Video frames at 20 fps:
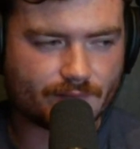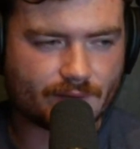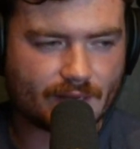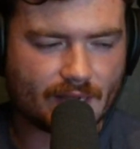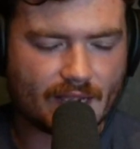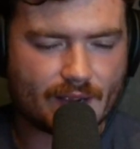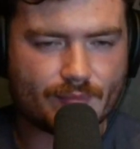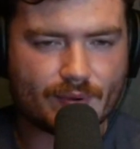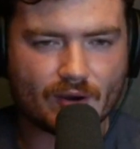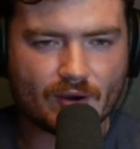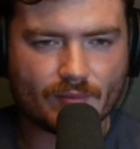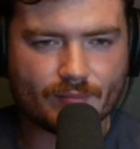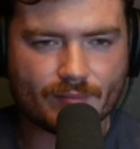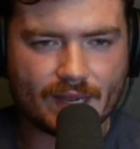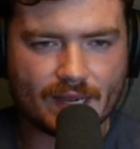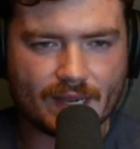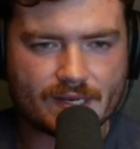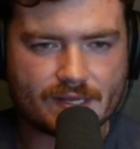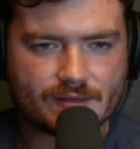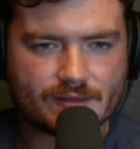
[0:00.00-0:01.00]
high power
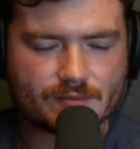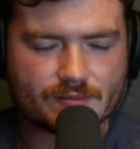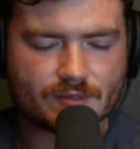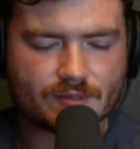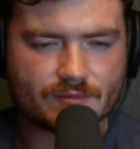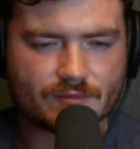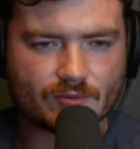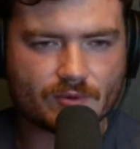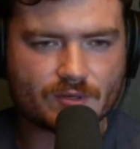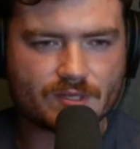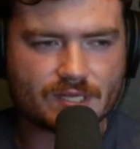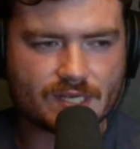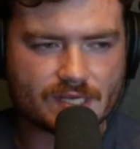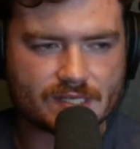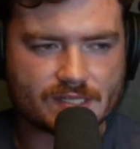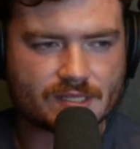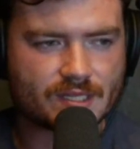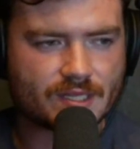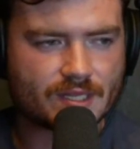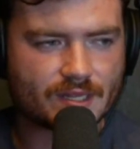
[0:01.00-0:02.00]
binos with the
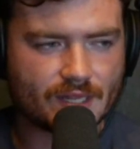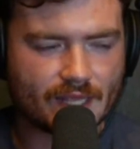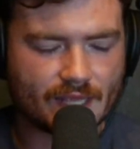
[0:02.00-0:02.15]
Vortex and